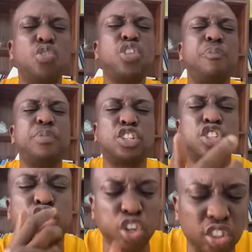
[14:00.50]
will not be
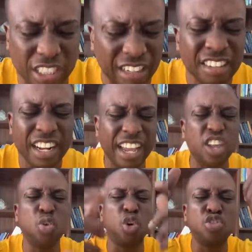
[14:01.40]
short.
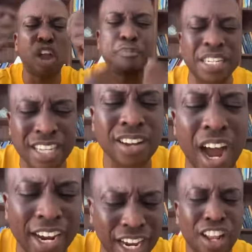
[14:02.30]
You will not be
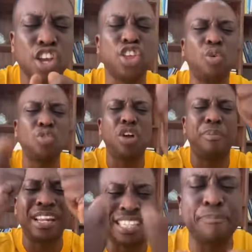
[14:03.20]
denied. You will not
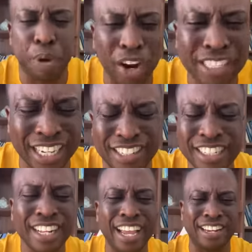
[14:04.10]
be disappointed.
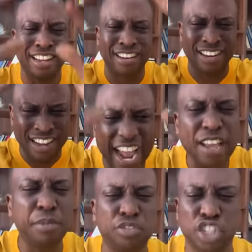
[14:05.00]
In the
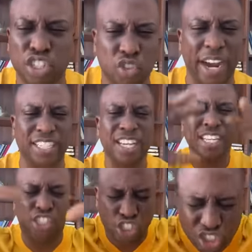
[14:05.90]
name of Jesus Christ,
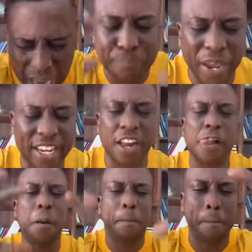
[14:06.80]
step in,
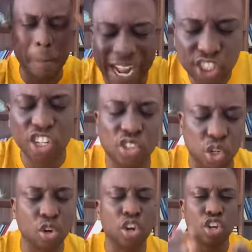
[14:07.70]
march
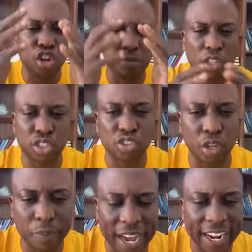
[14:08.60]
into your month of
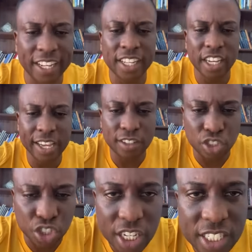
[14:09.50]
supply. In
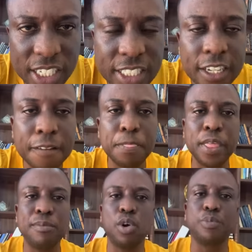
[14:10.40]
Jesus'
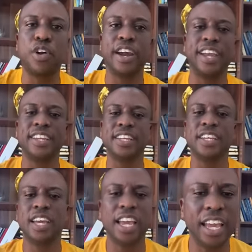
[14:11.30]
name we pray.
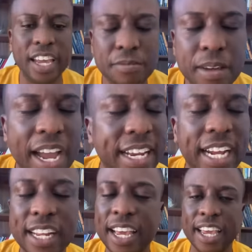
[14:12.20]
Amen
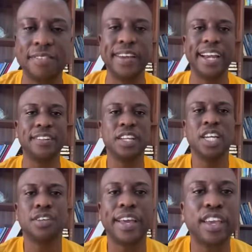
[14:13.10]
and amen.
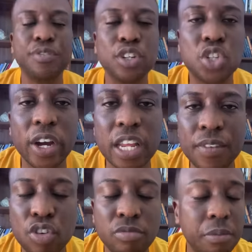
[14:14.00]
Thank you for joining
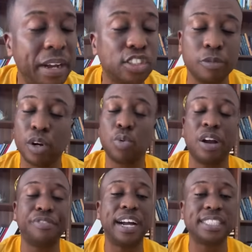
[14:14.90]
me. Remember, tomorrow
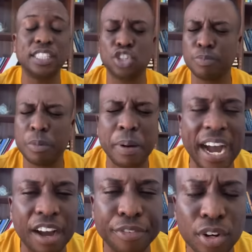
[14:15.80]
we're fasting. It's going to be
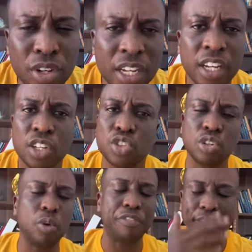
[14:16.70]
powerful.
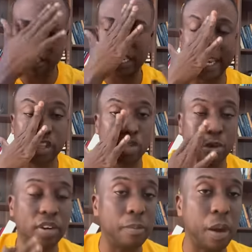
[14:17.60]
We're fasting again
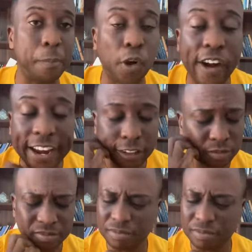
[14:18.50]
tomorrow and we're praying.